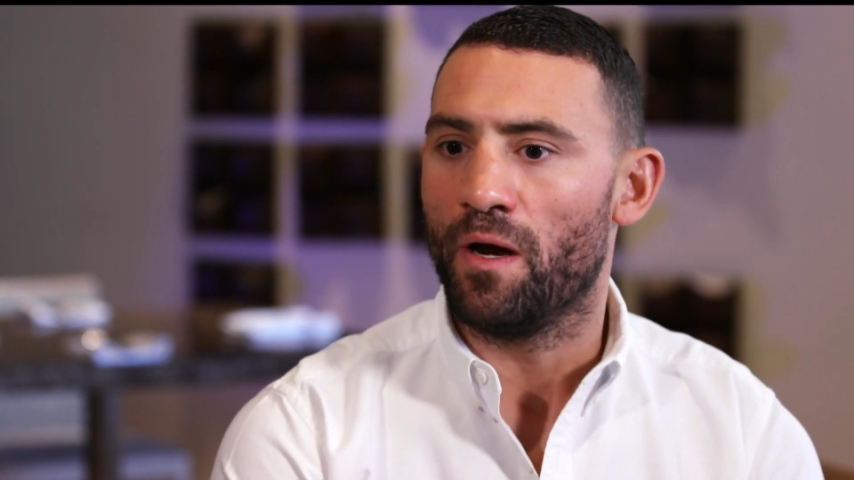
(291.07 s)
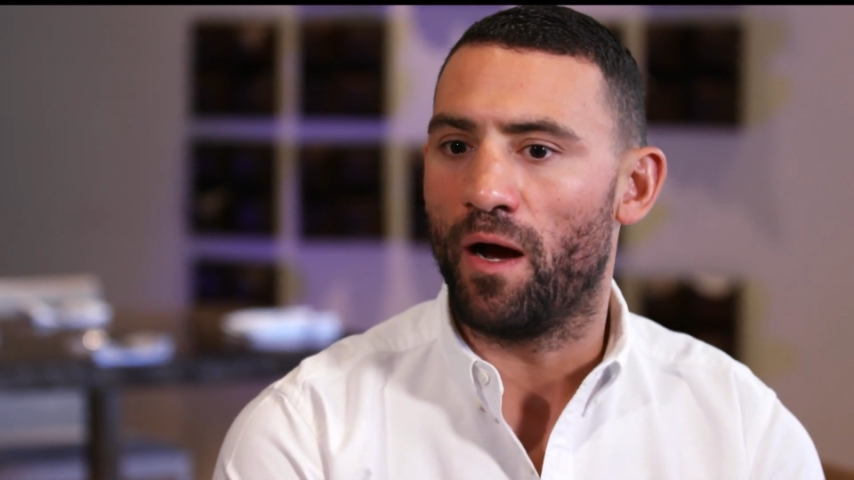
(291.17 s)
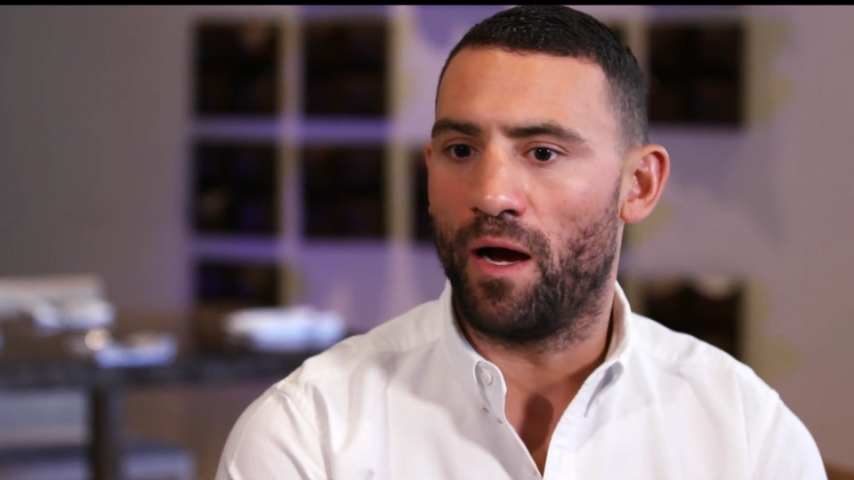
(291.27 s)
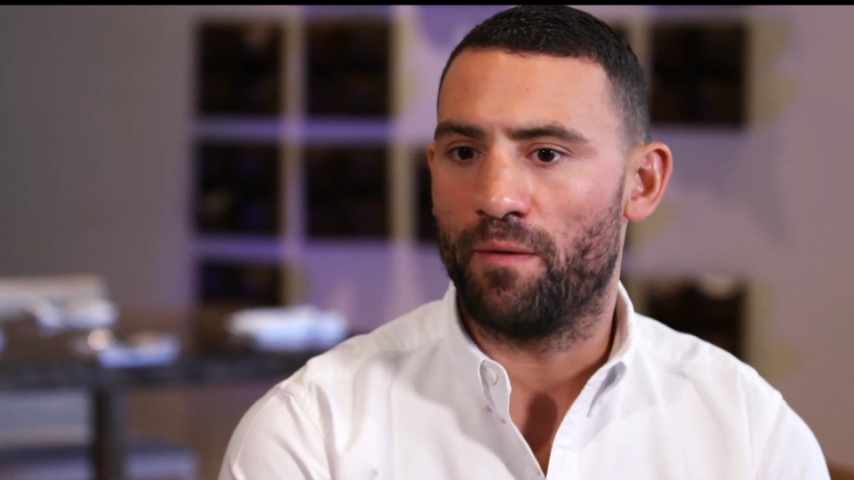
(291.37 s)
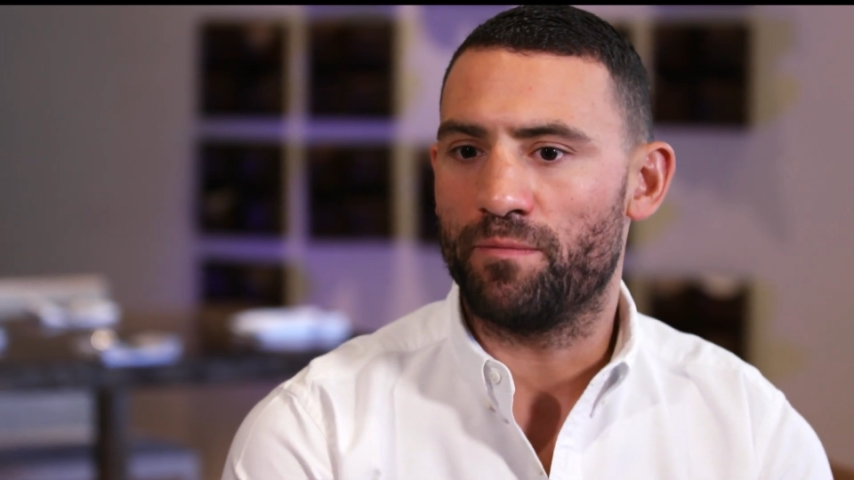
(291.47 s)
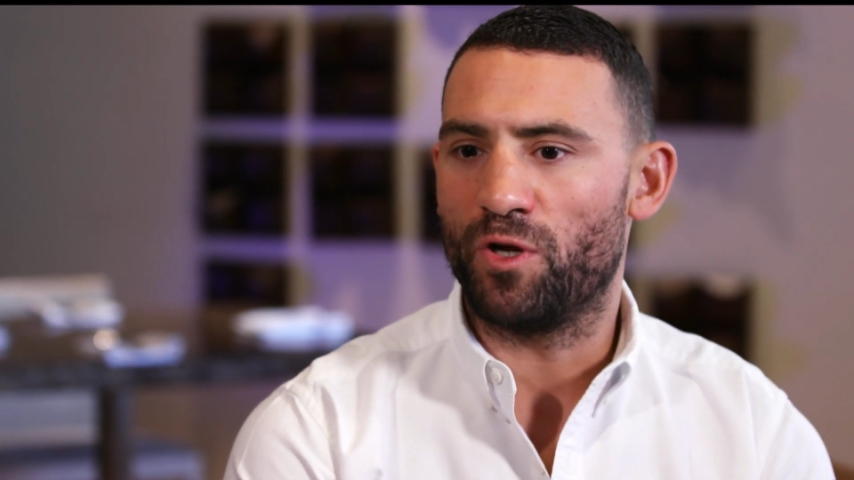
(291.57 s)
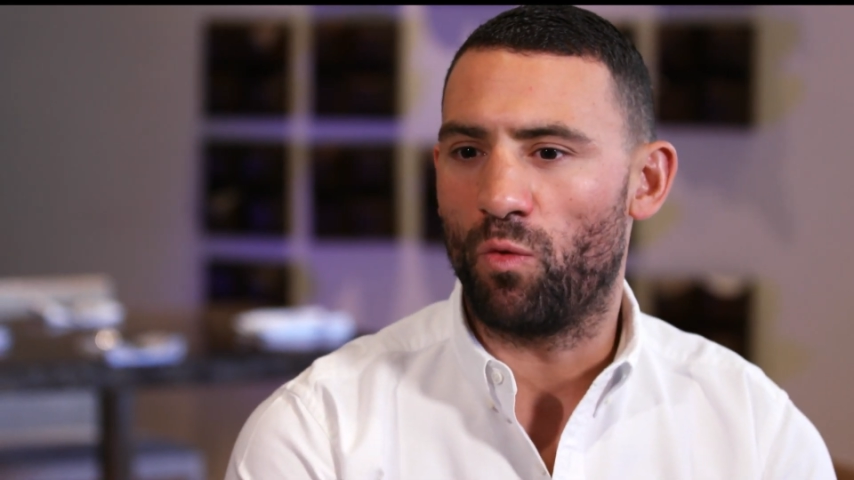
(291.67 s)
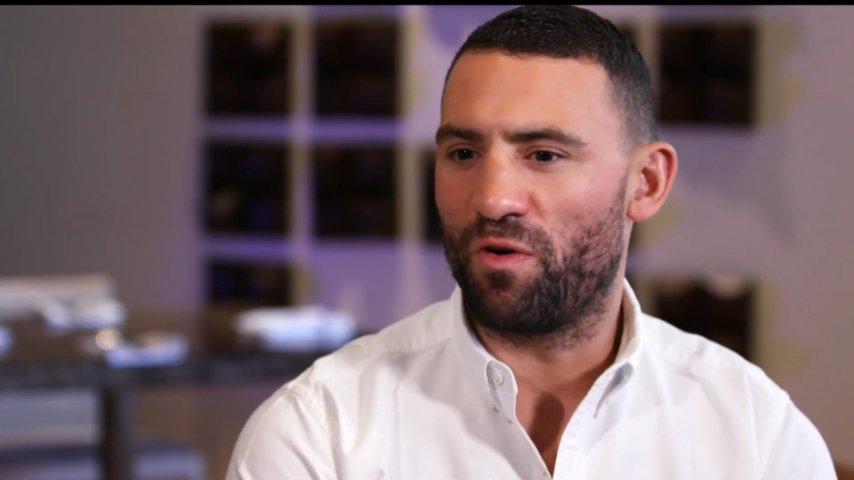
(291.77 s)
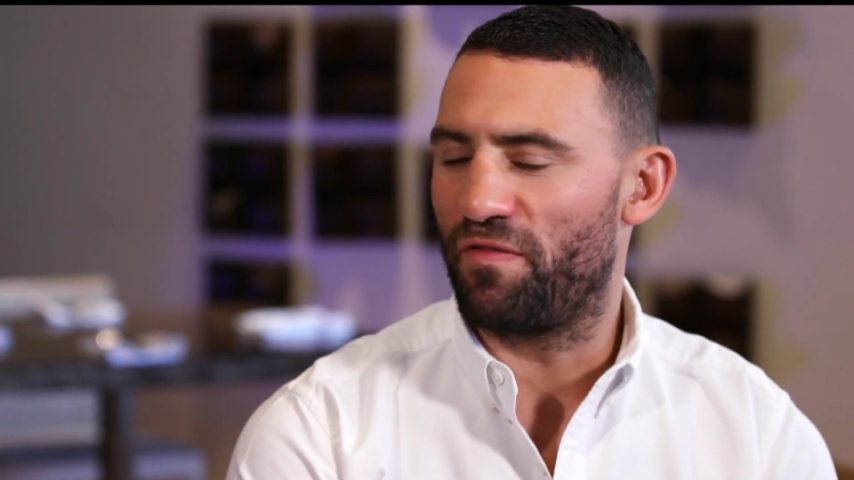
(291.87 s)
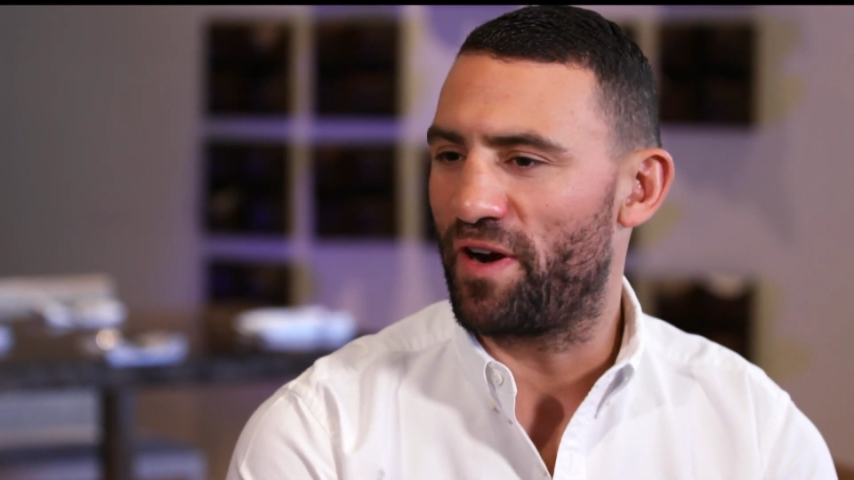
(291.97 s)
You know,
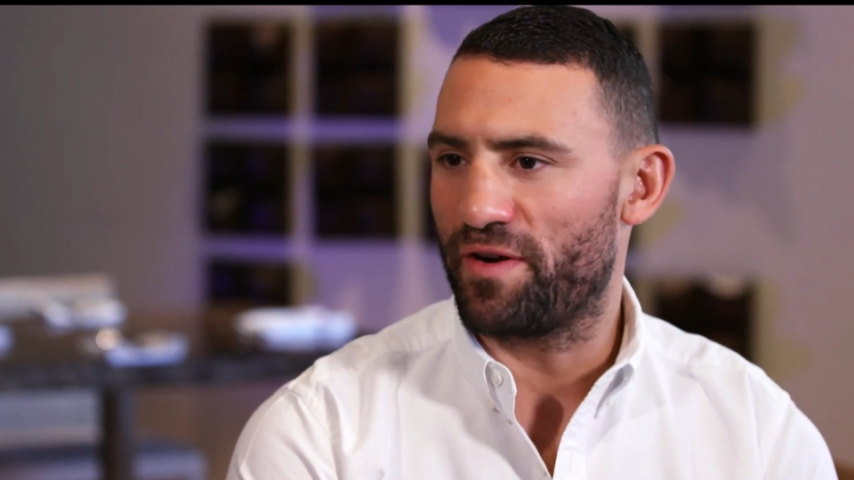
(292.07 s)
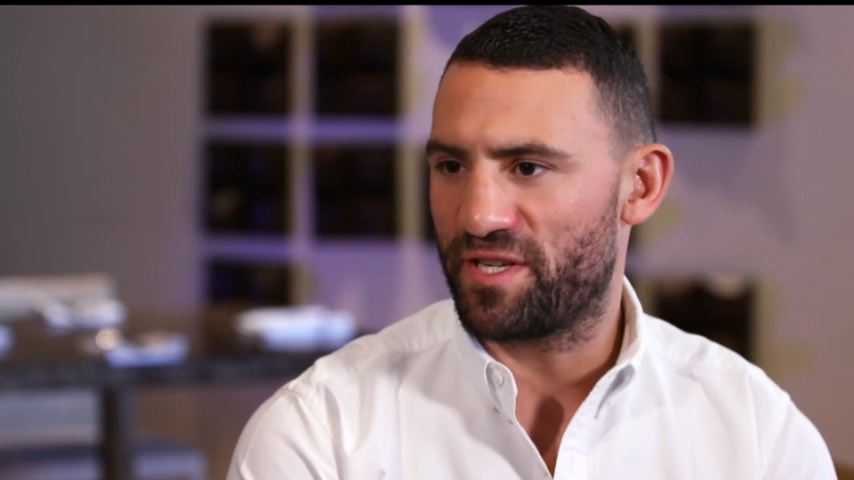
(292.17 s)
we're very